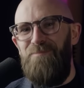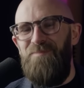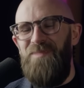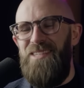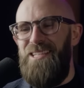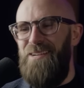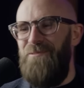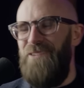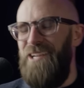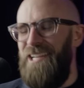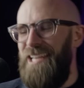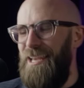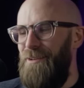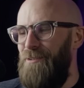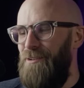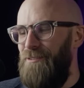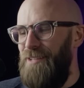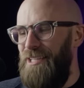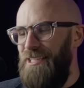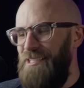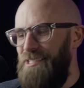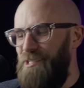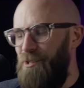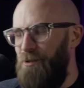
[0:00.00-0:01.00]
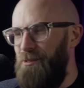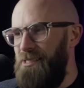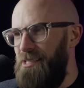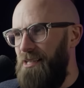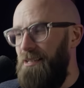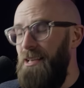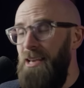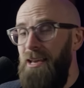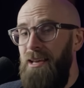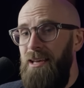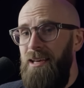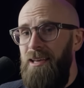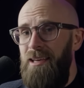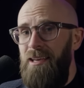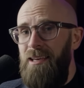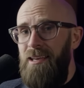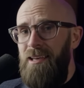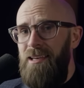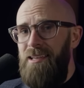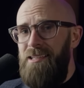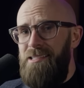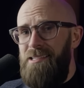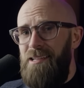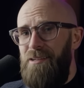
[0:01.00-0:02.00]
Someone came over the intercom and was like,
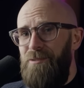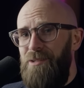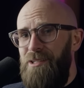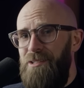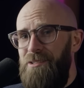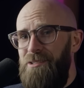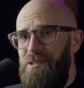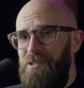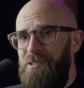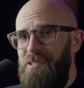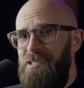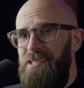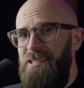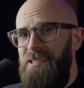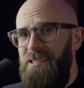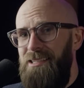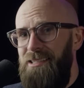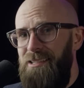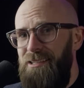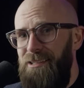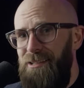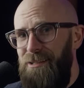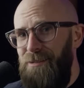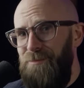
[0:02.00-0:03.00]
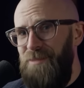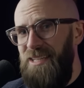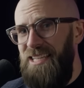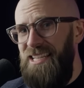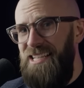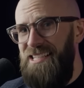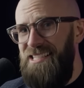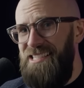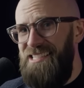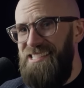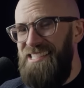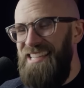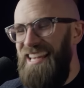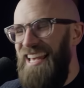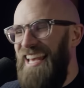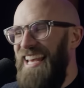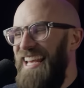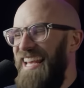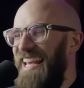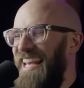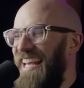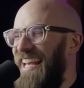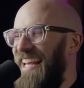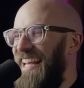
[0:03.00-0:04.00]
is anyone a doctor, please?
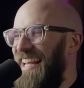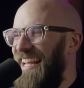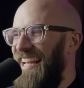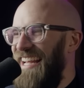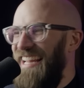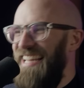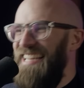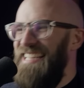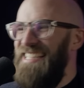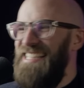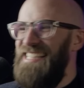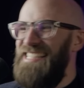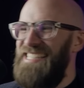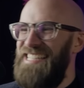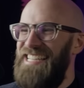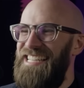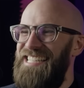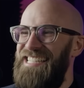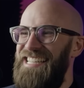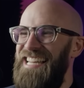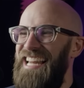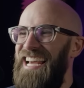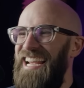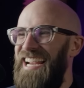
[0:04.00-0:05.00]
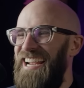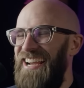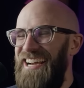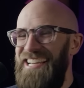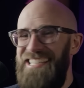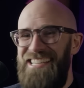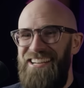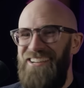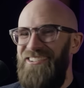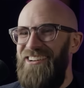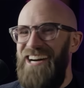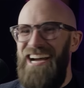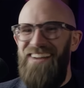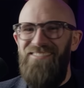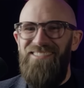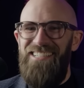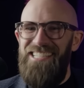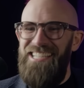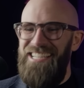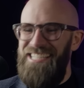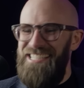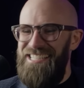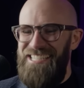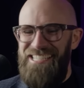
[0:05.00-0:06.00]
It's like, I don't know what
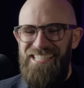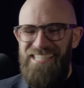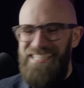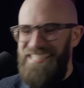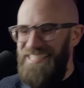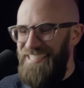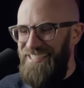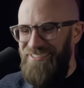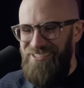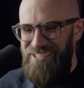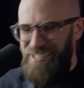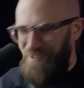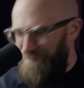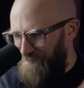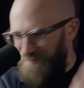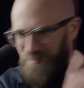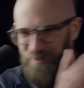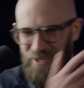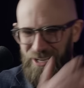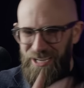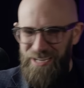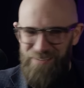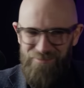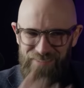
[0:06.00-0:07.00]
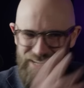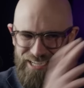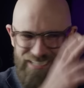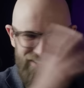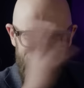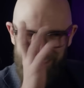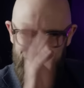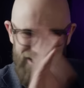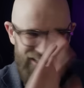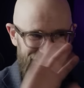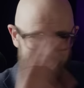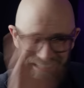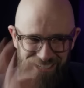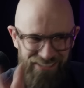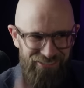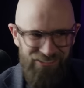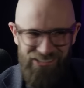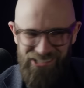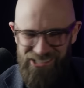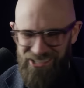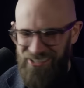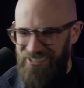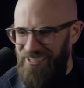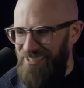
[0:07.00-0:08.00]
happened. It was fine there. I don't know
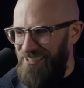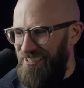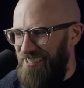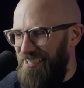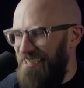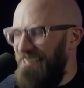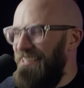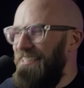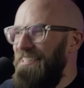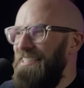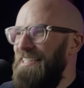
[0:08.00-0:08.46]
what's going on.